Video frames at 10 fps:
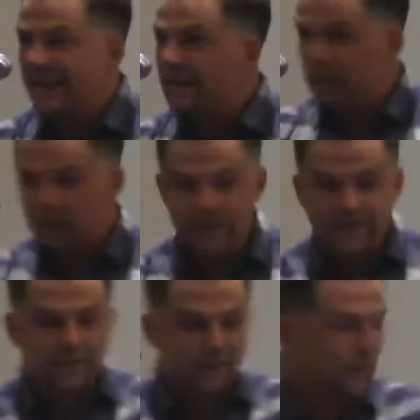
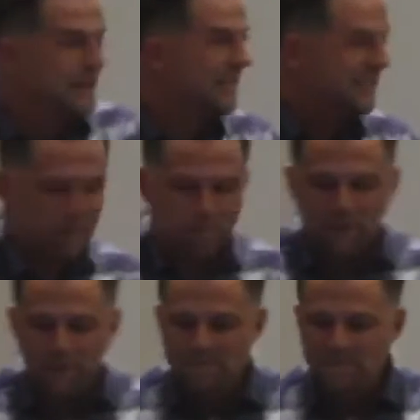including the Lord's
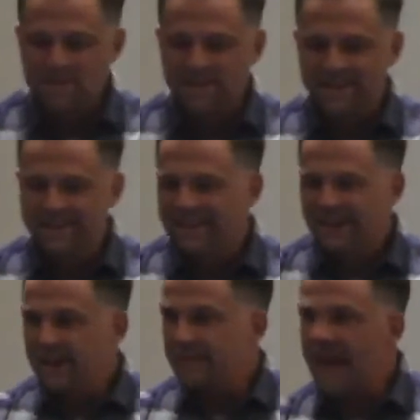Supper.
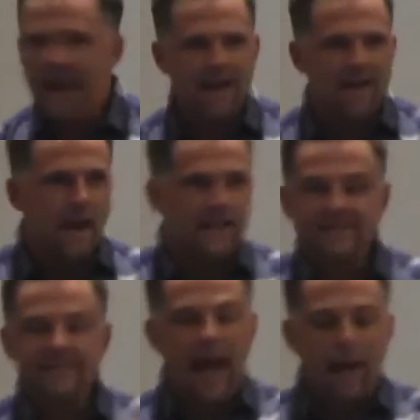Uh, they
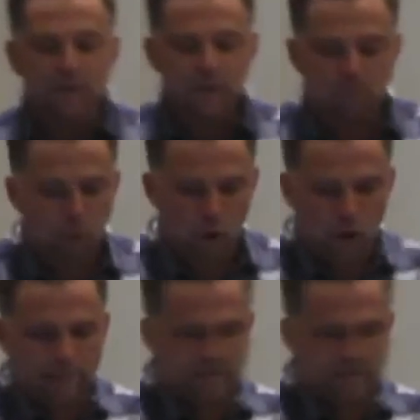establish a program